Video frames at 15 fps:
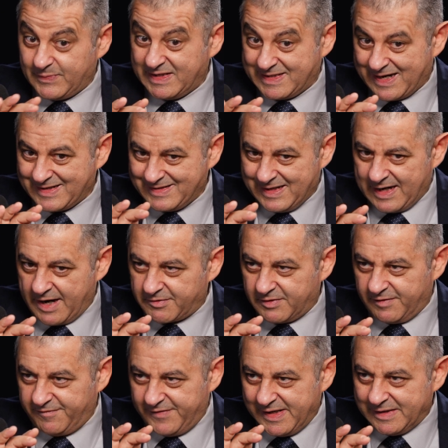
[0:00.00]
beside the
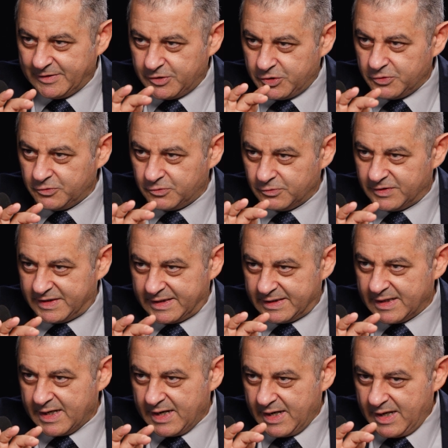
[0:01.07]
electric field due to
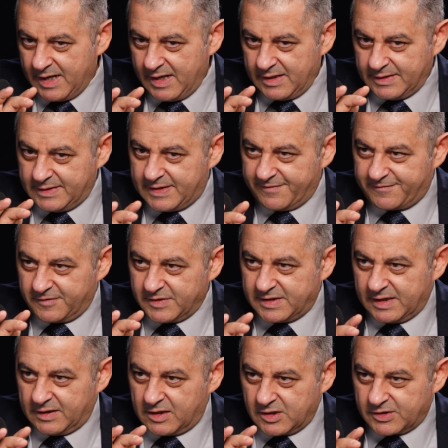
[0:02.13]
the
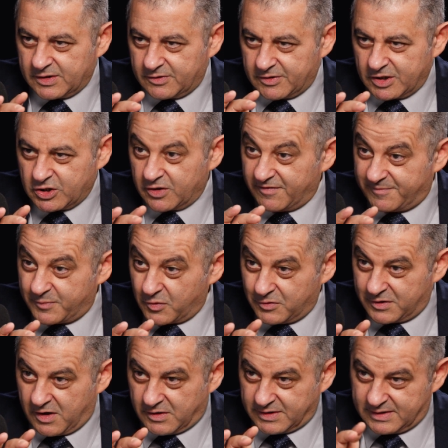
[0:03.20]
difference in concentration of
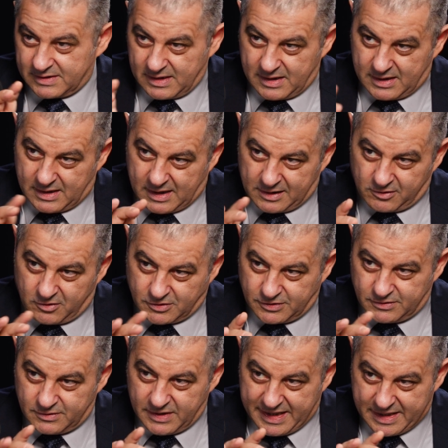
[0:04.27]
protons
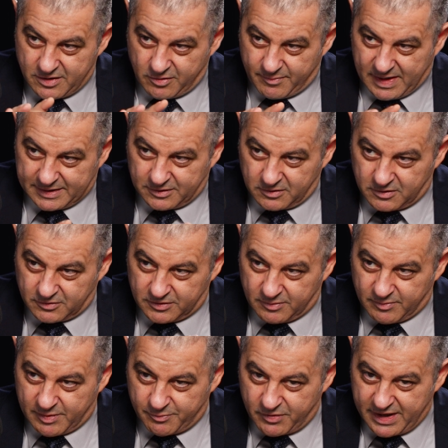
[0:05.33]
across the inner
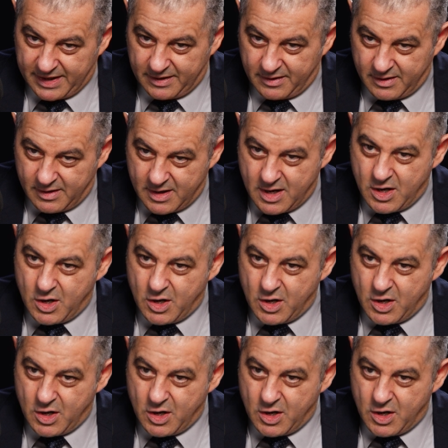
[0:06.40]
mitochondrial membrane,